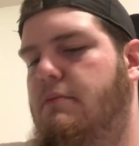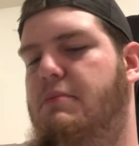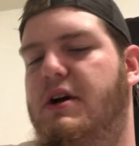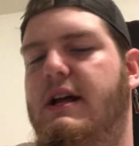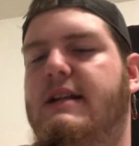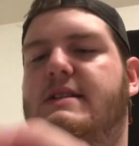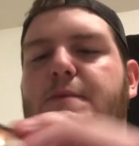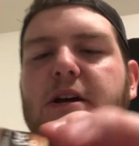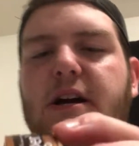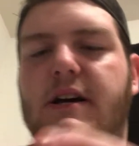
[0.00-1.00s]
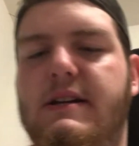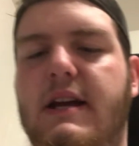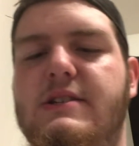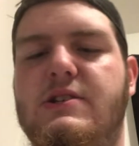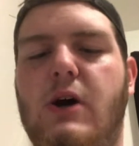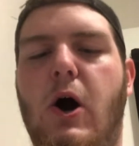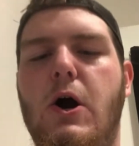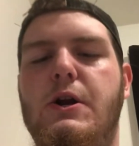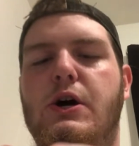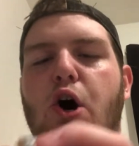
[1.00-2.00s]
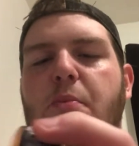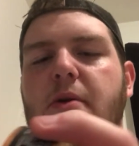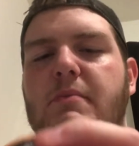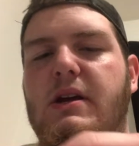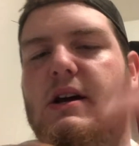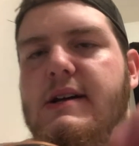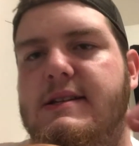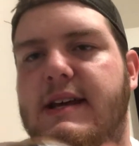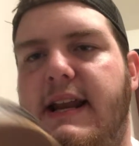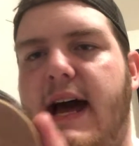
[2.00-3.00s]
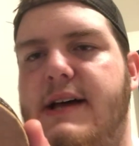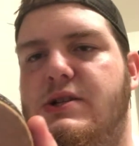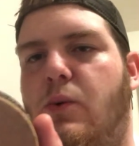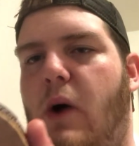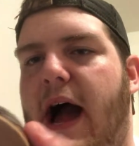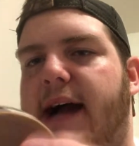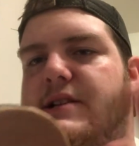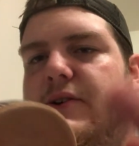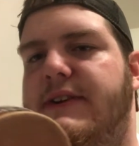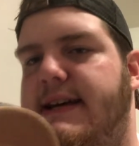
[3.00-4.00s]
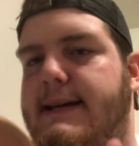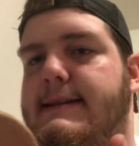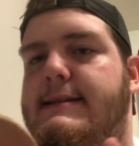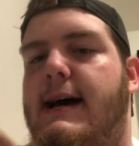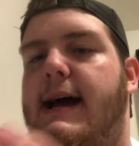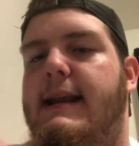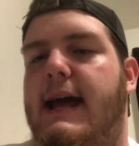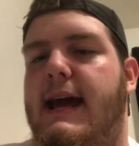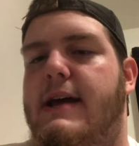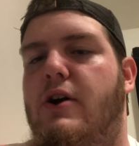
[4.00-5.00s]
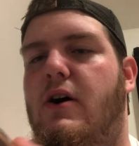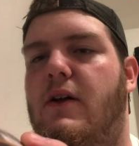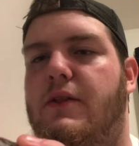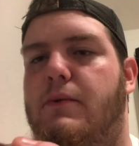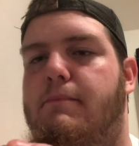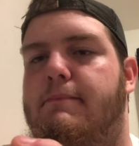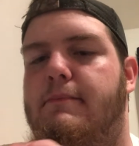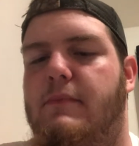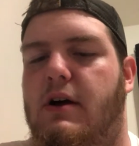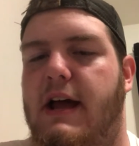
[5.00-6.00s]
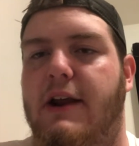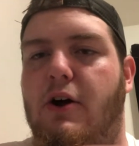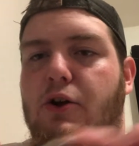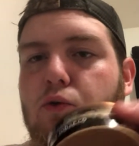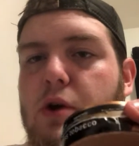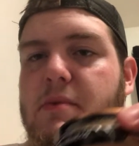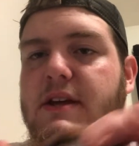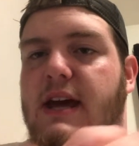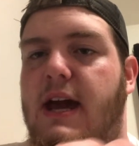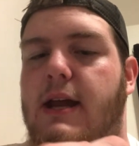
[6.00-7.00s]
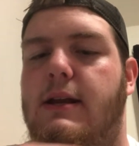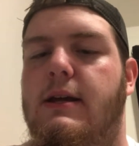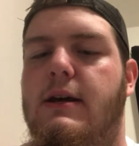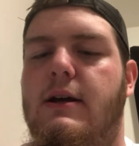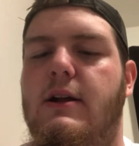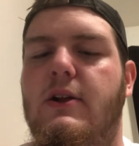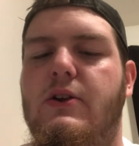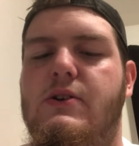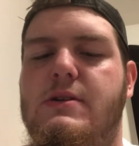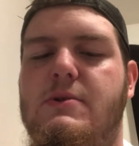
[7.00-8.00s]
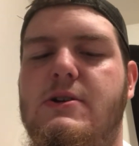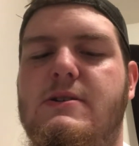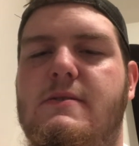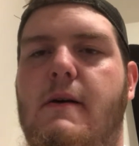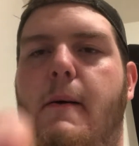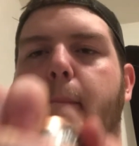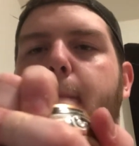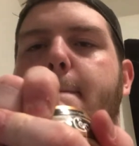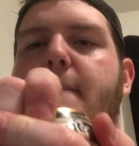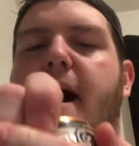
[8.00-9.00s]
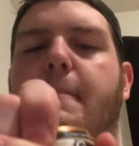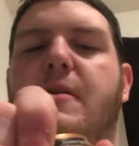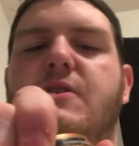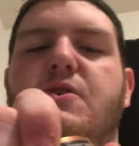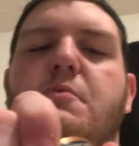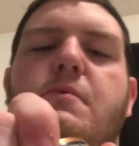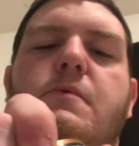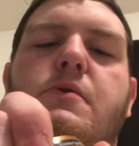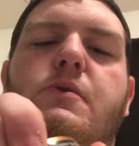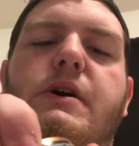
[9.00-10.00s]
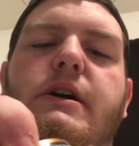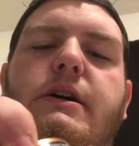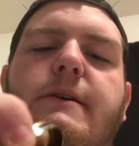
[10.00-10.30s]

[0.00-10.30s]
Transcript: But it's because it's hard to open because it has wax on the inside and on the rim of the can. So we just pop this open real quick.